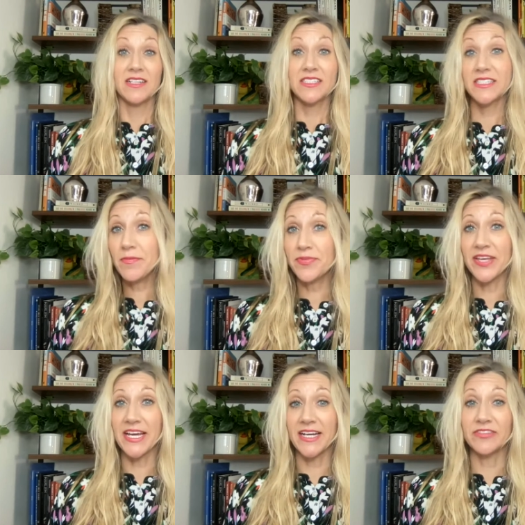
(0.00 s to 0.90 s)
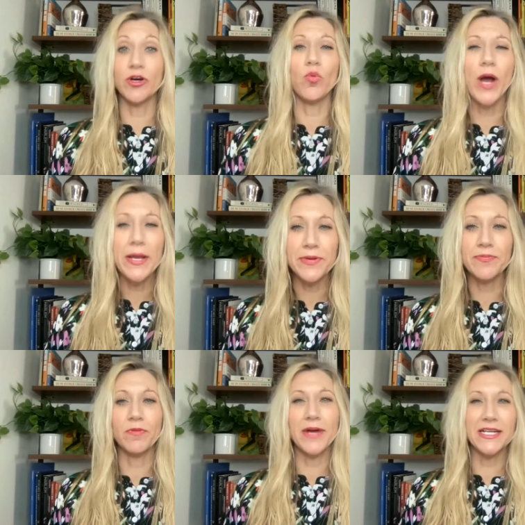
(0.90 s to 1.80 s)
Something, though white
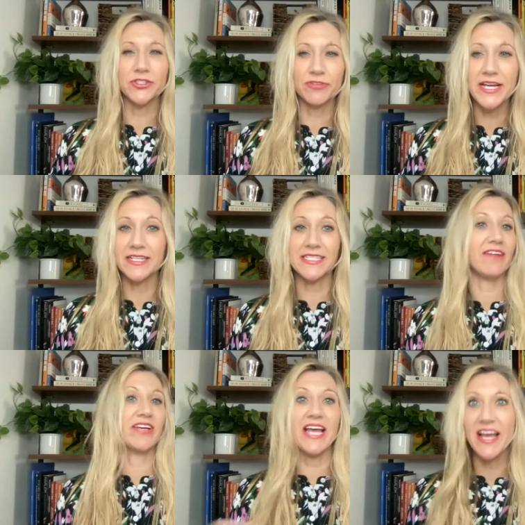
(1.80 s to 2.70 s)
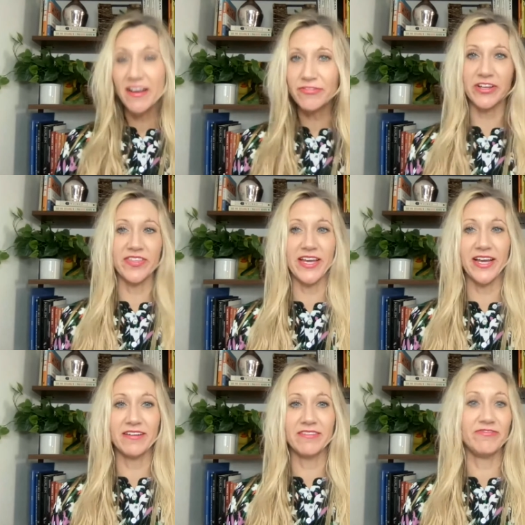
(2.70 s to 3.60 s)
people masquerade as having
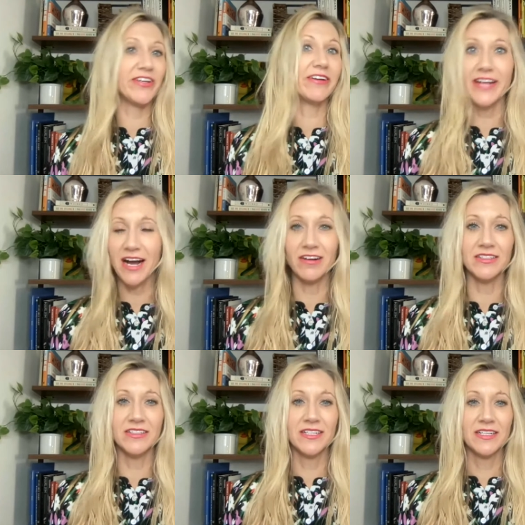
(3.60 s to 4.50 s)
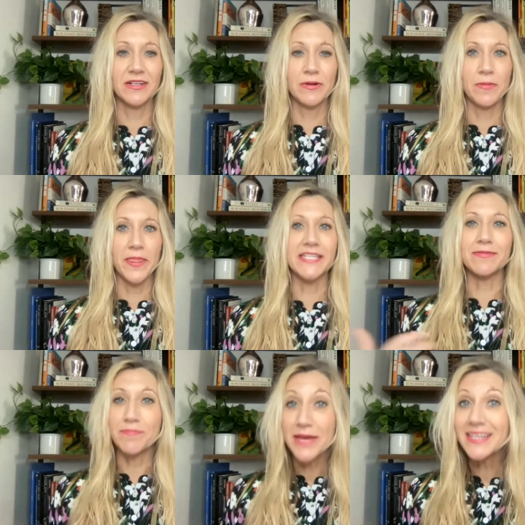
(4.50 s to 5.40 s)
everything figured out, is
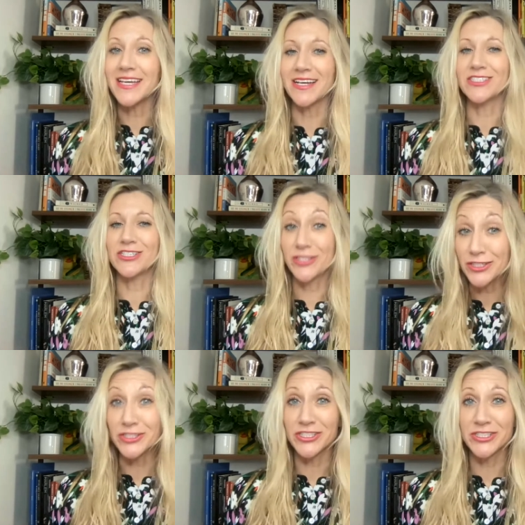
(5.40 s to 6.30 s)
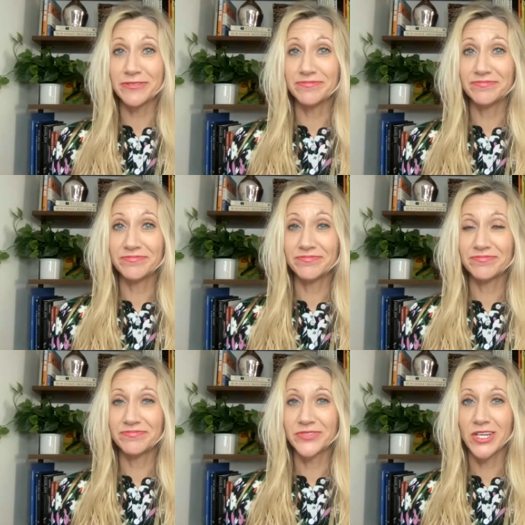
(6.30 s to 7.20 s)
making us thirst.
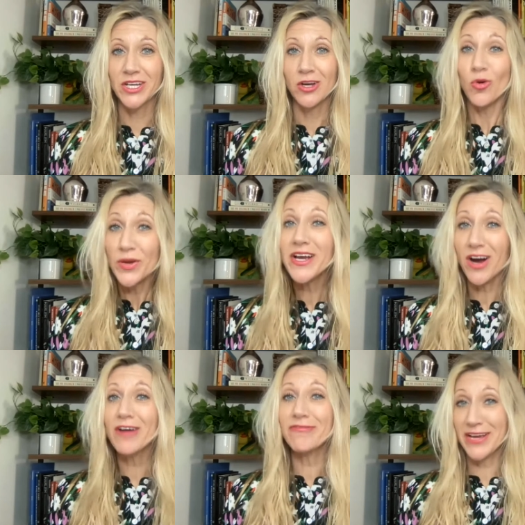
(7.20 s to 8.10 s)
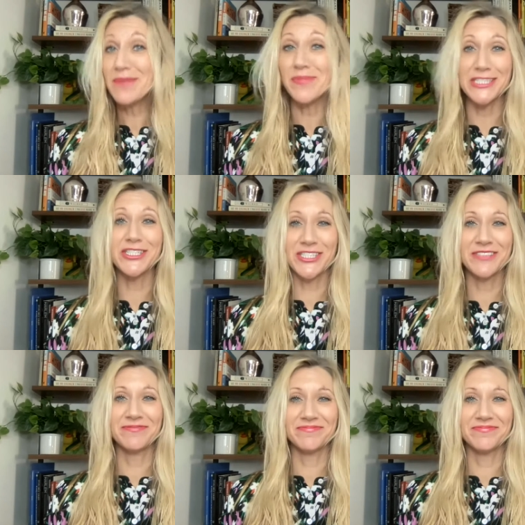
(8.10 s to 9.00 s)
We are famished,
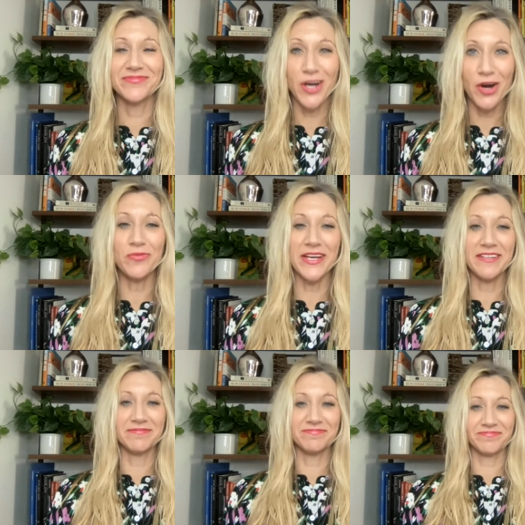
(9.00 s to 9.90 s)
aren't we?